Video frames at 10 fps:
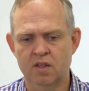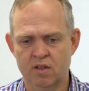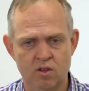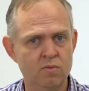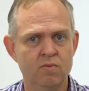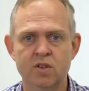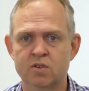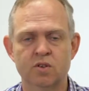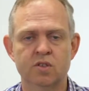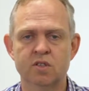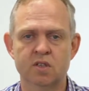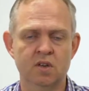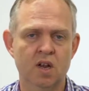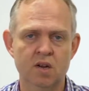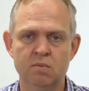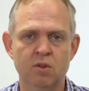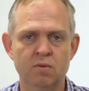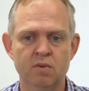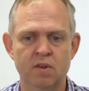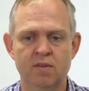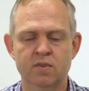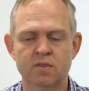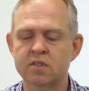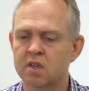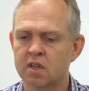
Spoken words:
human resources and unemployment levels